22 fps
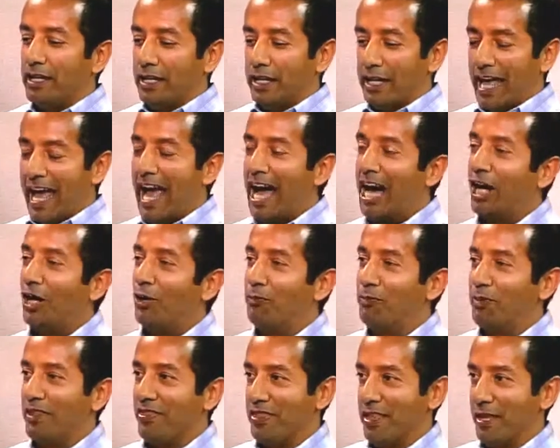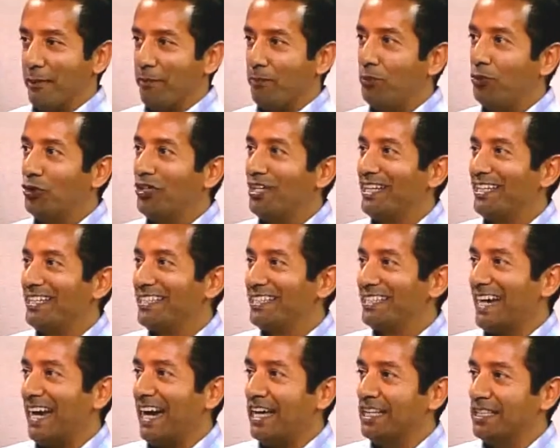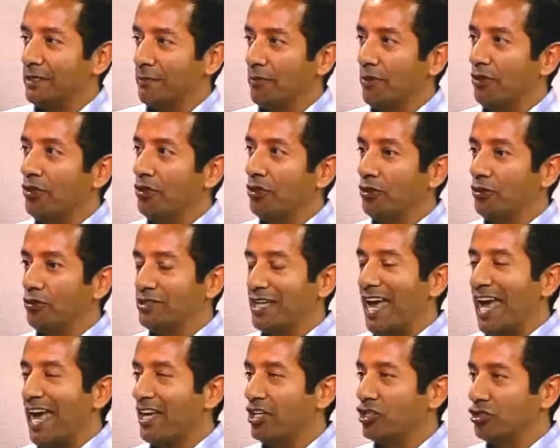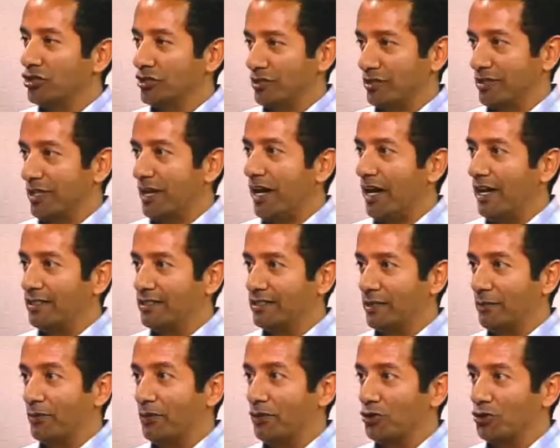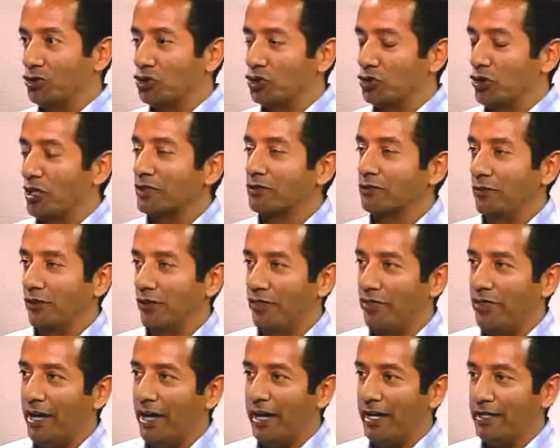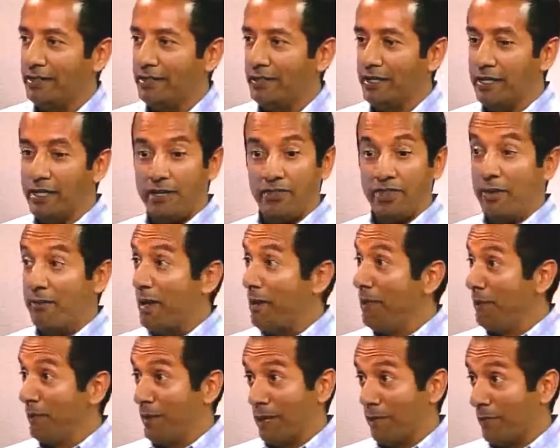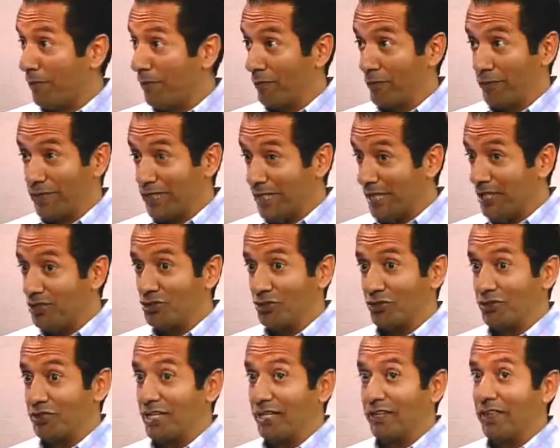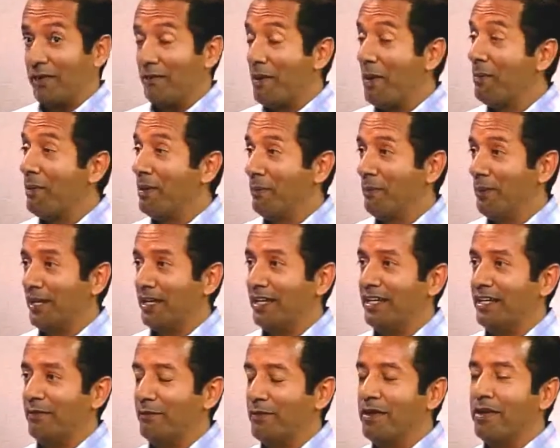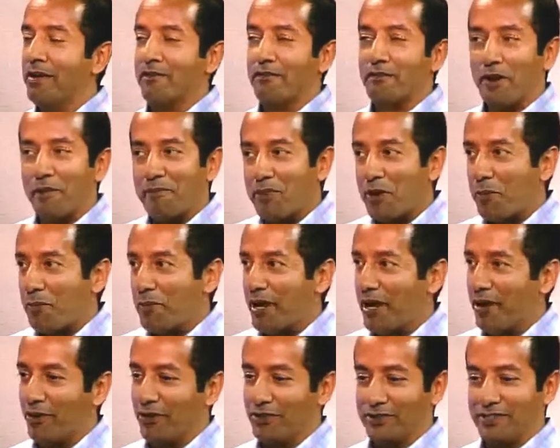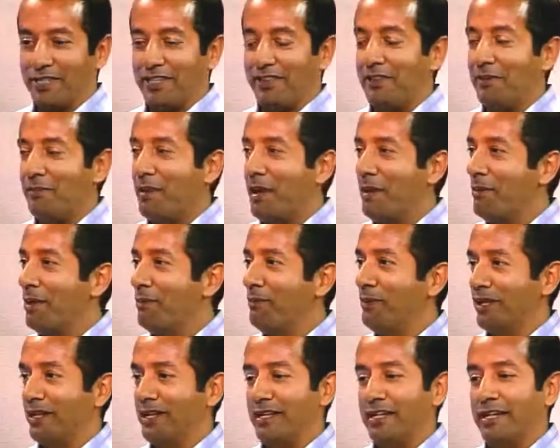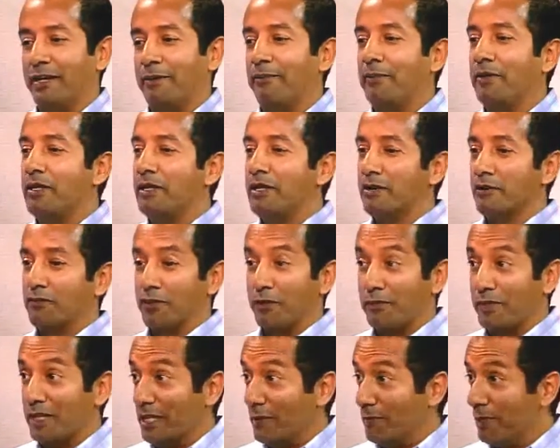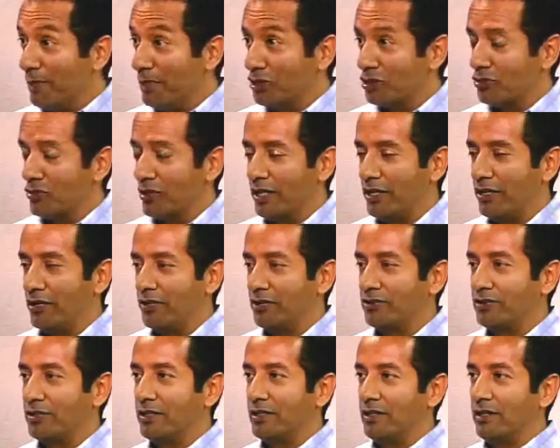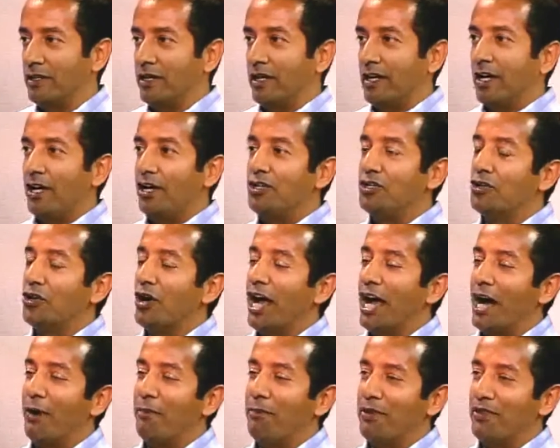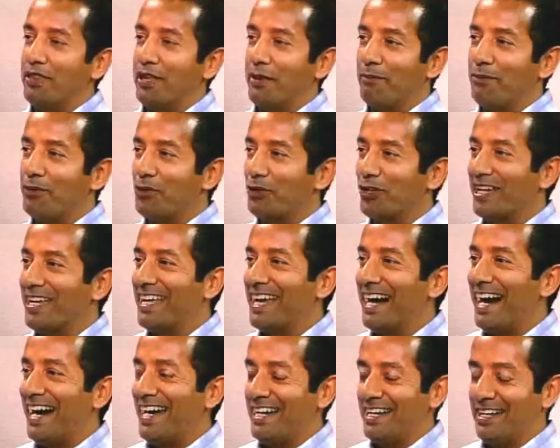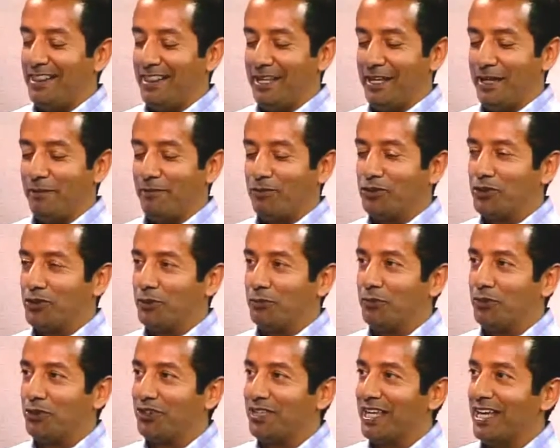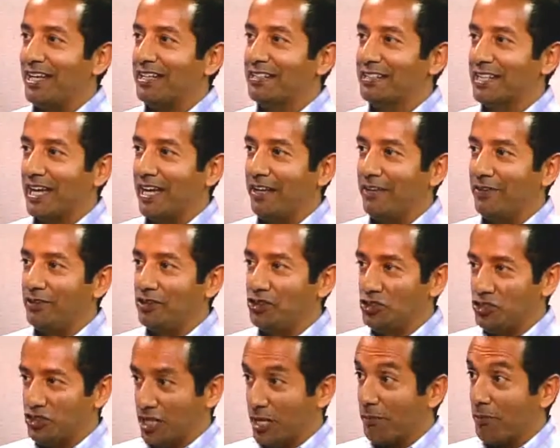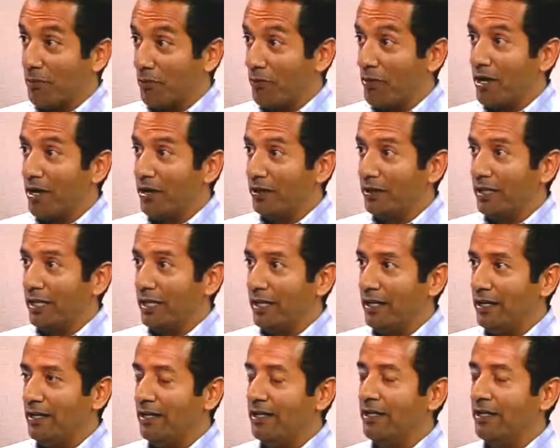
helping them put aside some of those anxious thoughts, some of those stressful thoughts that may be coming from the teachers, that they may be picking up from their parents, that they may be picking up from the administrators. You're helping them and you're guiding them to put that aside temporarily,